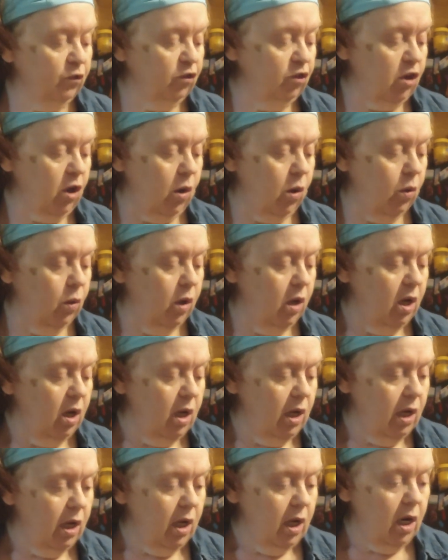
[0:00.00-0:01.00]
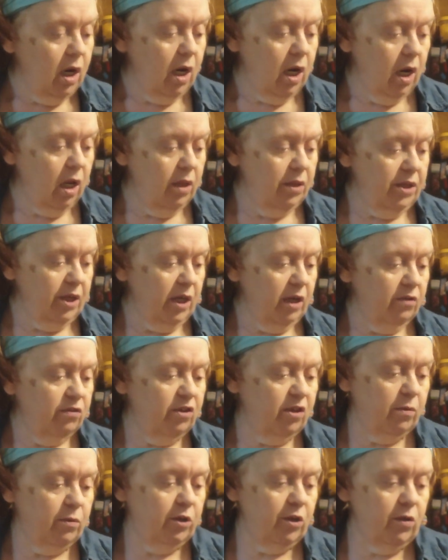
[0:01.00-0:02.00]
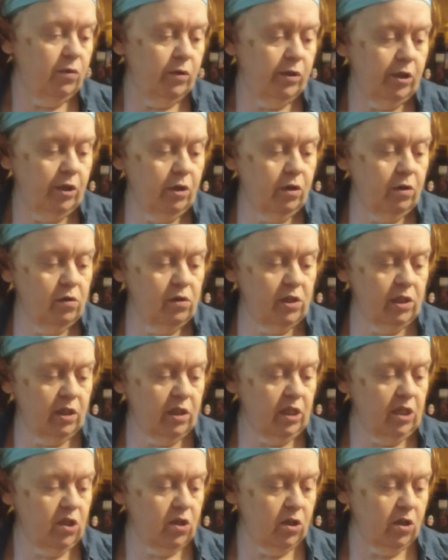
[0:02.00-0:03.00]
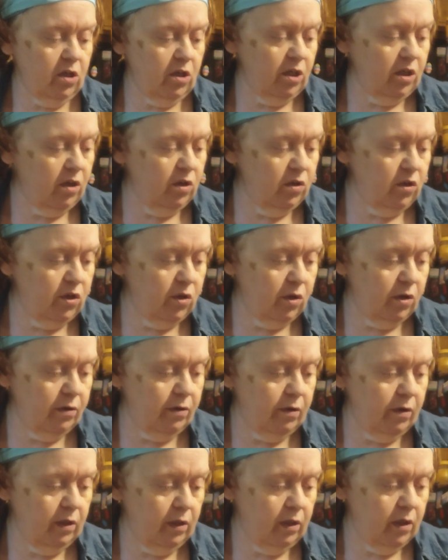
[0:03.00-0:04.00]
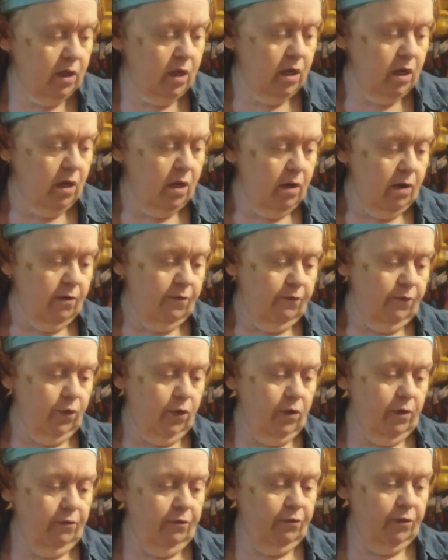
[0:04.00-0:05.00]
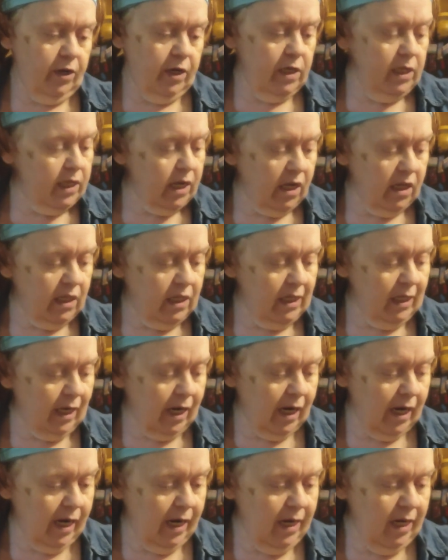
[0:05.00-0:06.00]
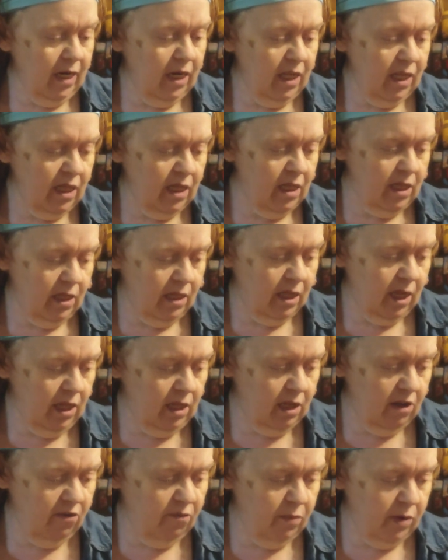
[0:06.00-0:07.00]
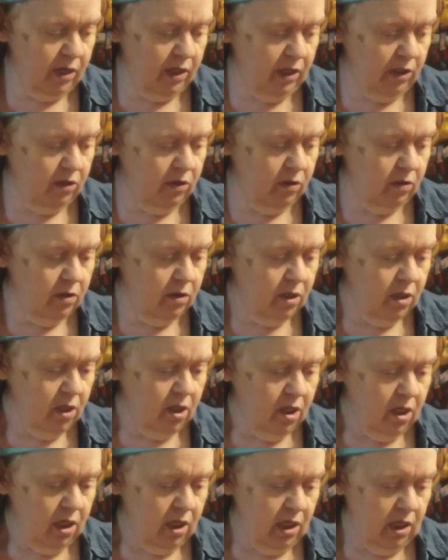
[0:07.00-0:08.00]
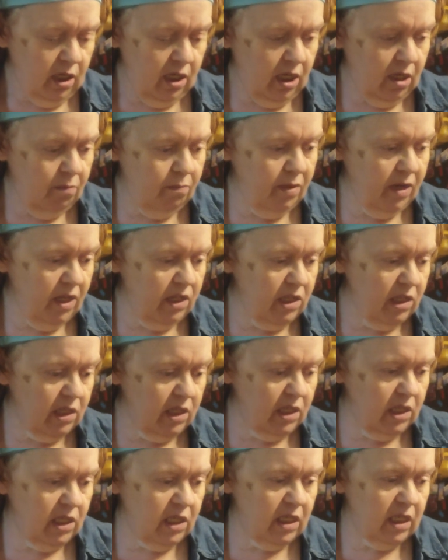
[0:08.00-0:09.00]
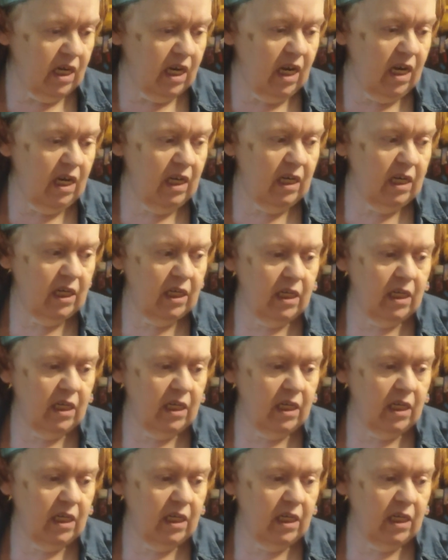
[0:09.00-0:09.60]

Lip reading: So I'll think of something to do with those. These are going to go to our furry friends outside. They love my little tidbits of this and that.